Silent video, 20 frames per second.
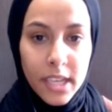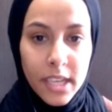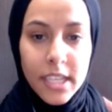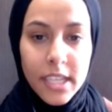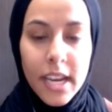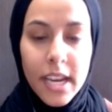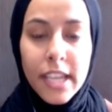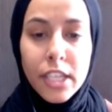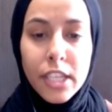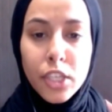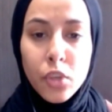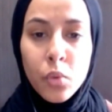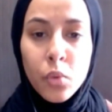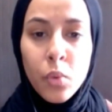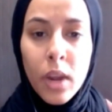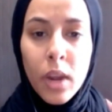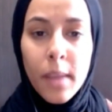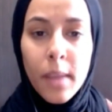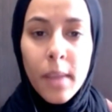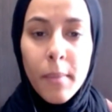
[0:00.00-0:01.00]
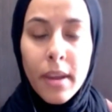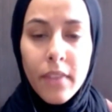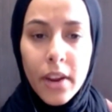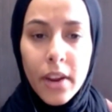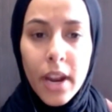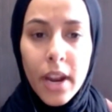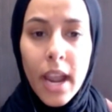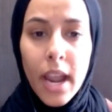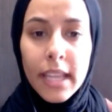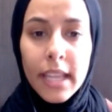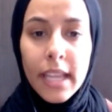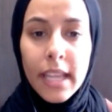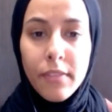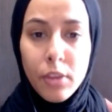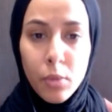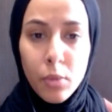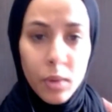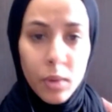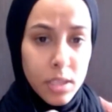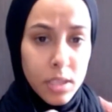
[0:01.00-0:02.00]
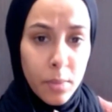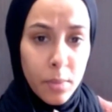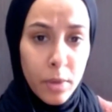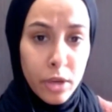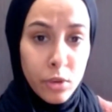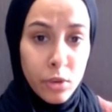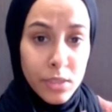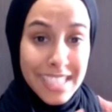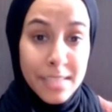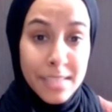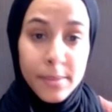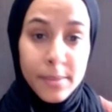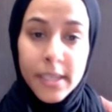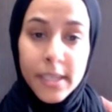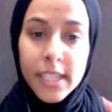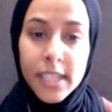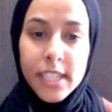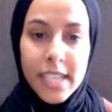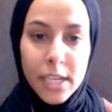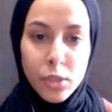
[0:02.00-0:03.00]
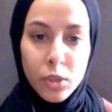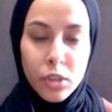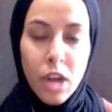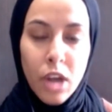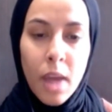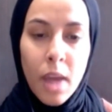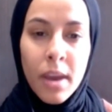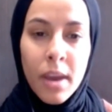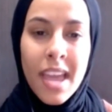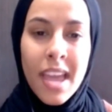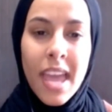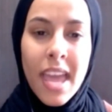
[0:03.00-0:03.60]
And I do recommend very highly if you are someone who's experienced sexual trauma